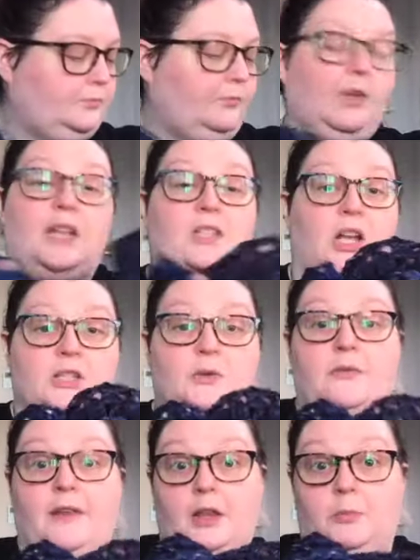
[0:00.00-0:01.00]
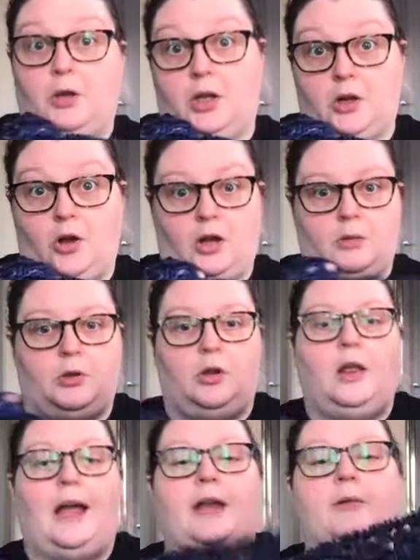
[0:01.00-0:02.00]
It's also available on
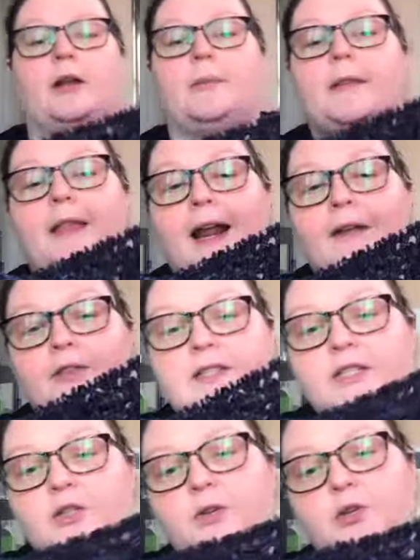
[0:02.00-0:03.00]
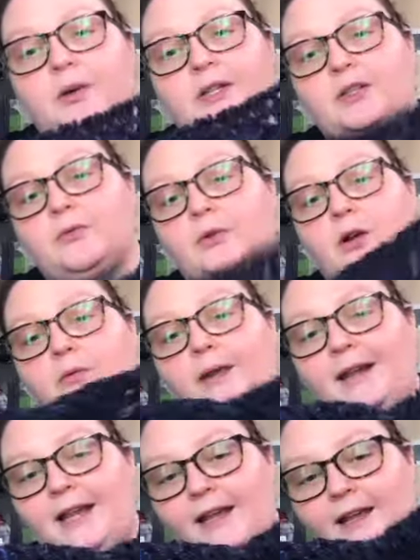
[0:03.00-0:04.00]
Audible. I can recommend that. I've listened to it twice through
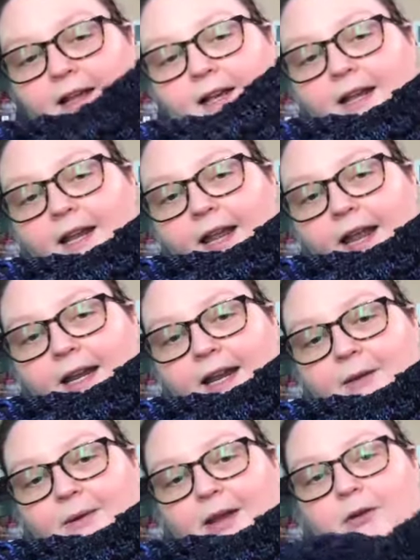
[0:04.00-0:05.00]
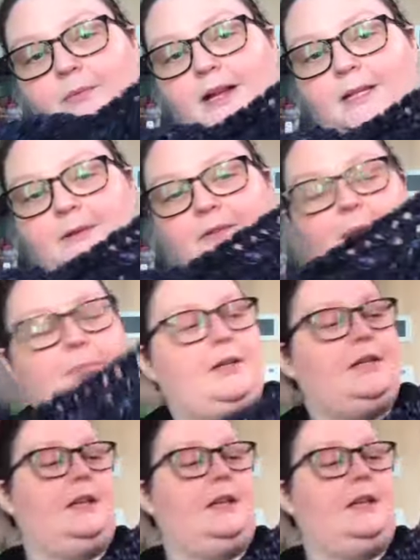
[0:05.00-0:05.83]
already. And anyway, it reminds me of that. But